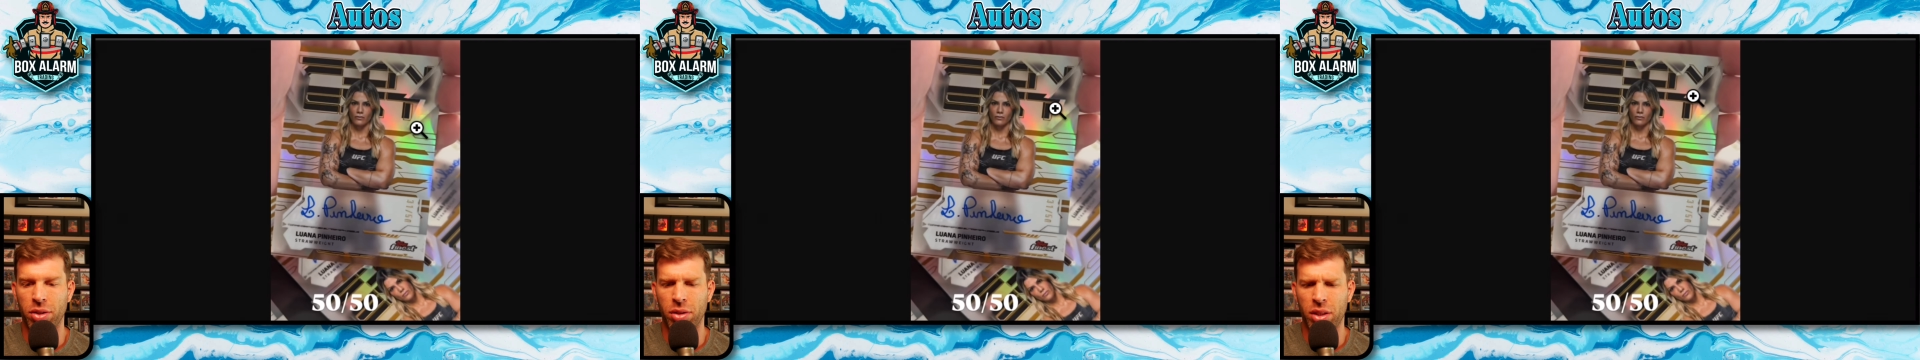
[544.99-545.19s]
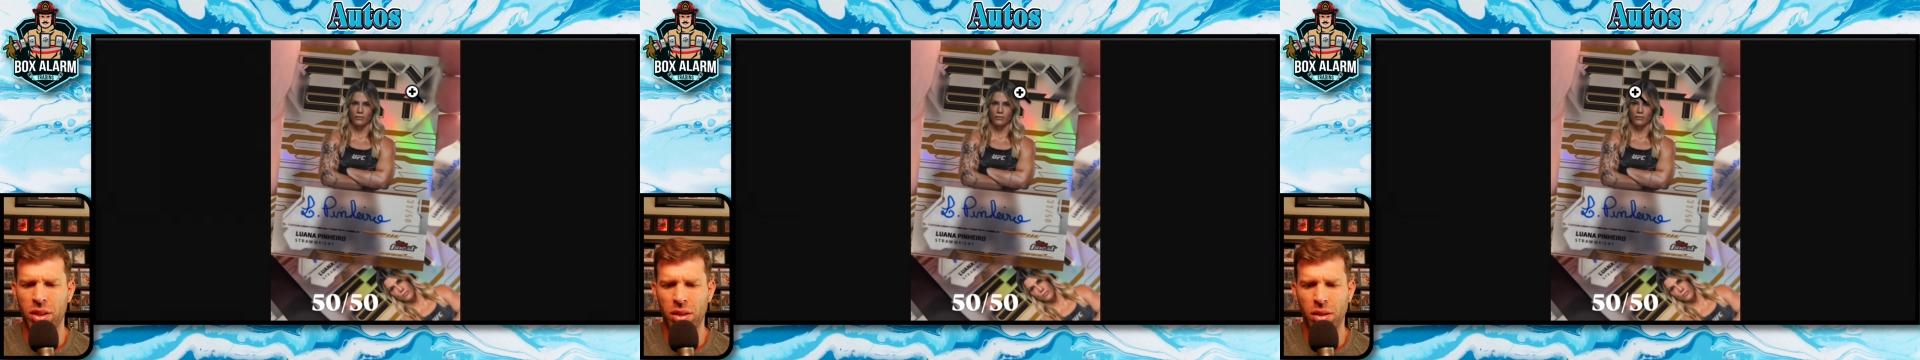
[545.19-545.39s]

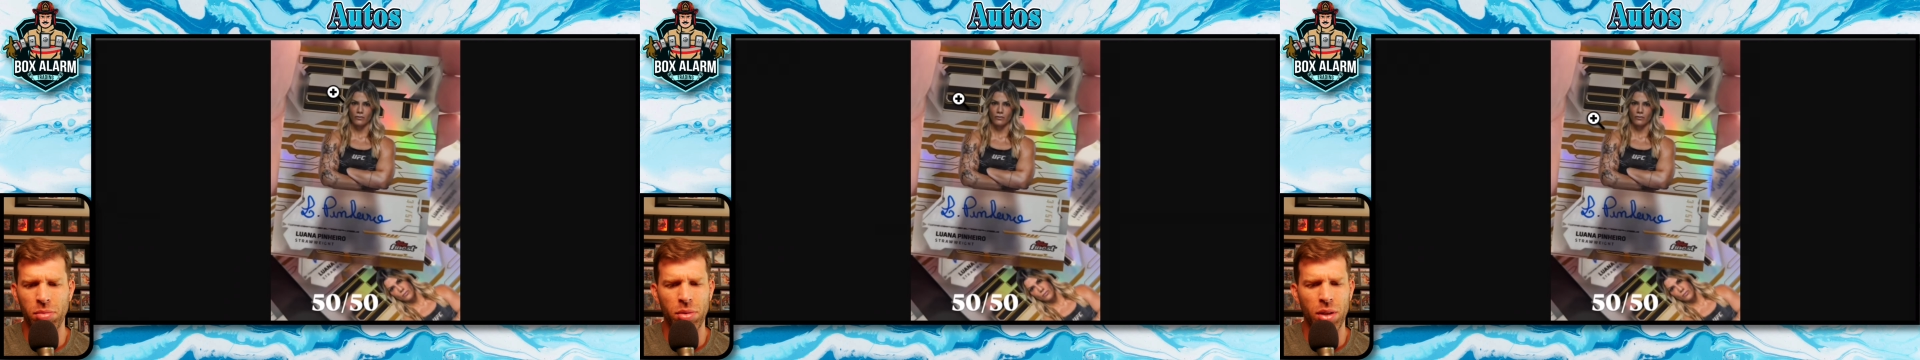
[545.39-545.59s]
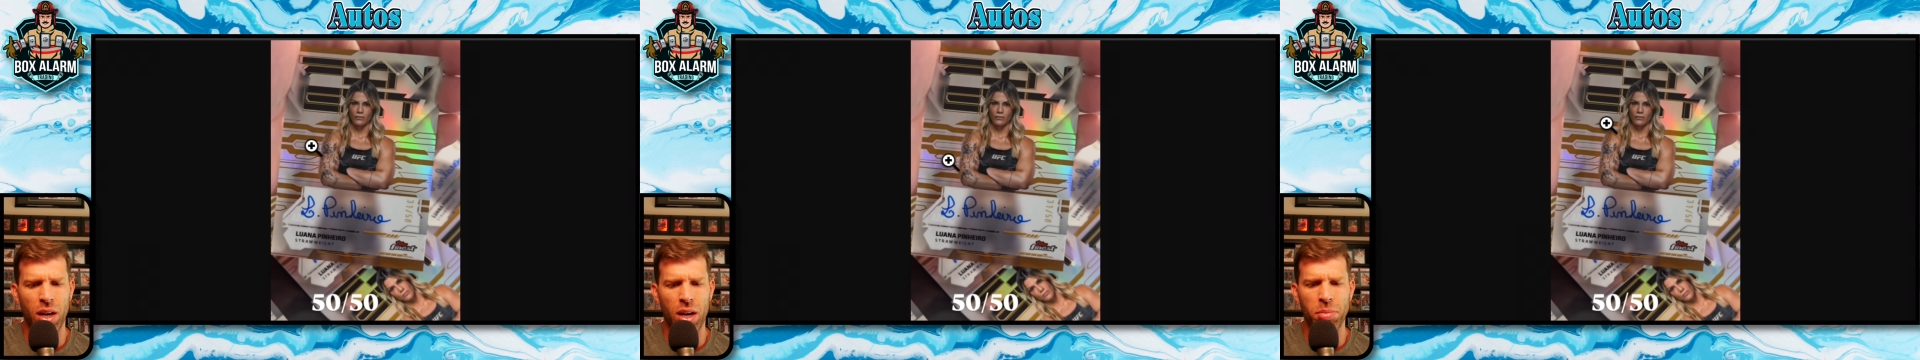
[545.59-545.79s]
So this
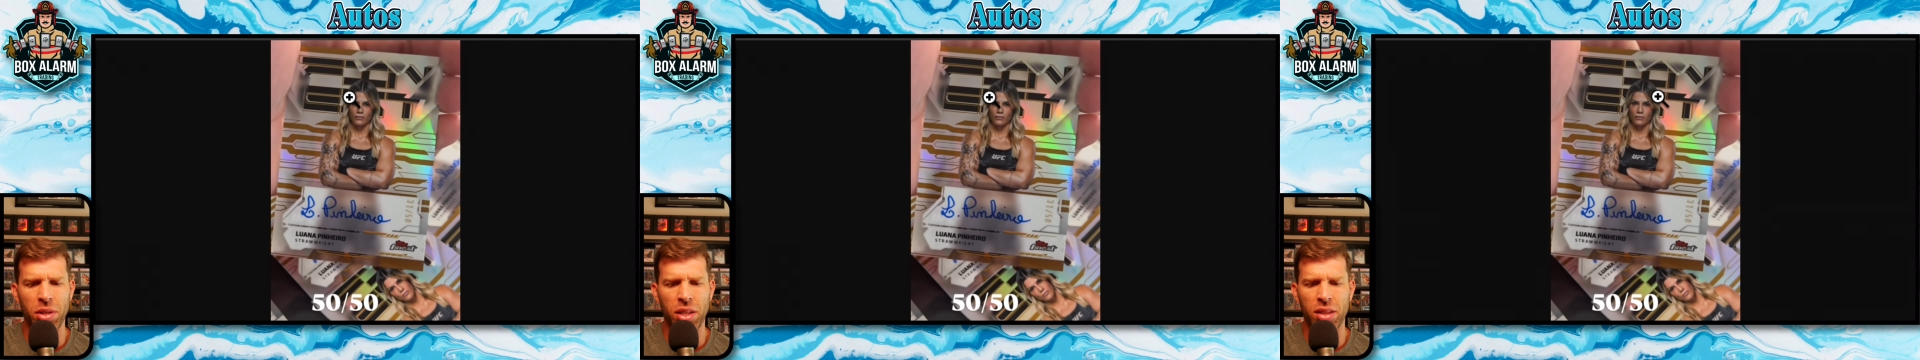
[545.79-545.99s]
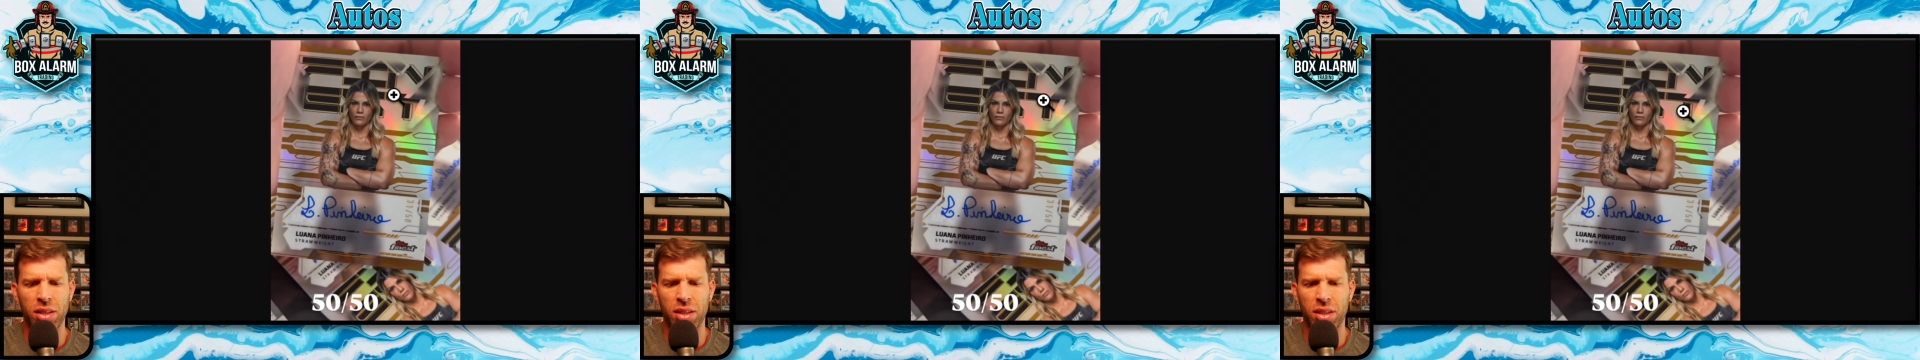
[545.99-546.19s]

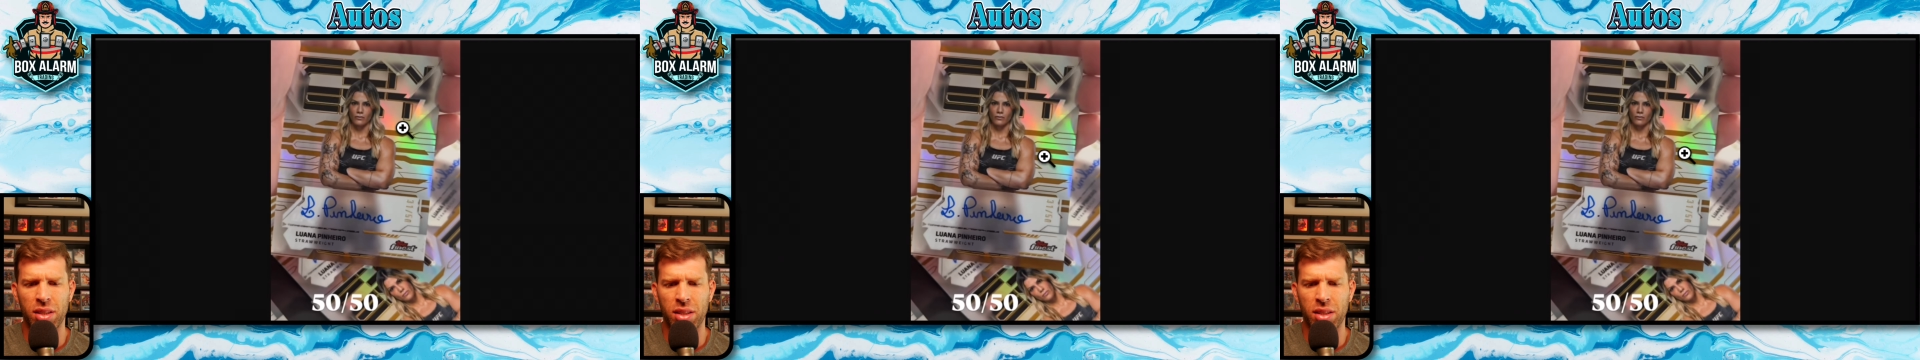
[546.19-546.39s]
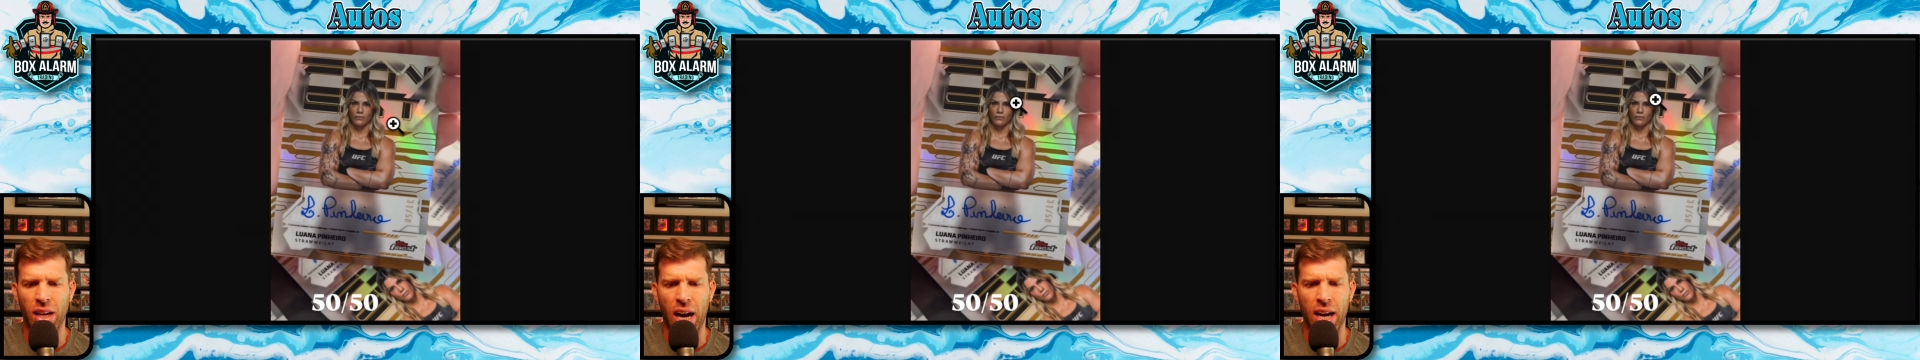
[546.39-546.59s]

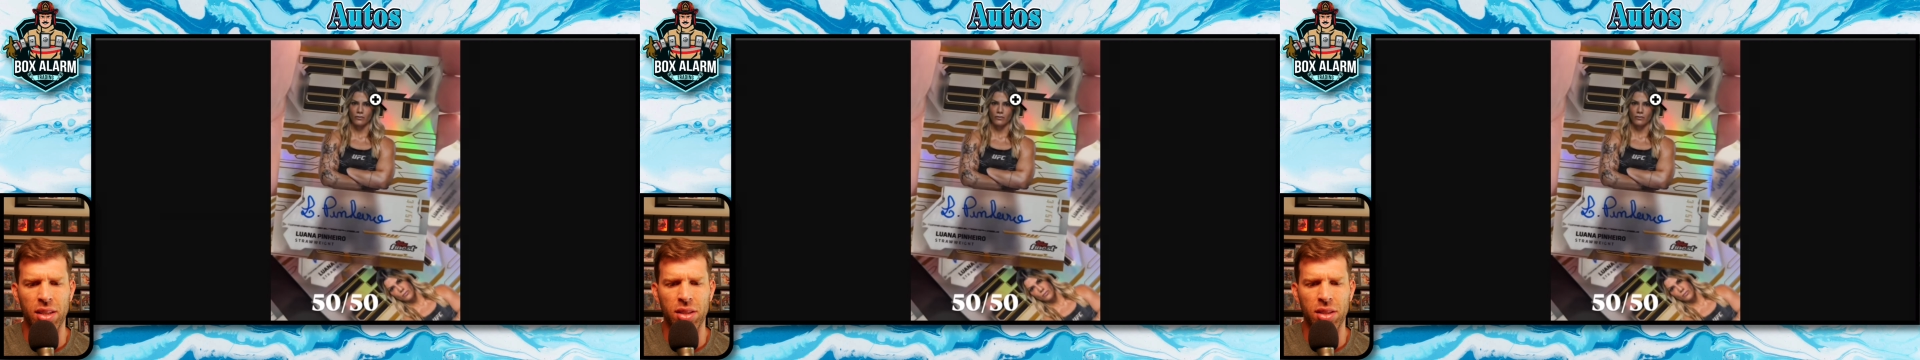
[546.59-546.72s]
is,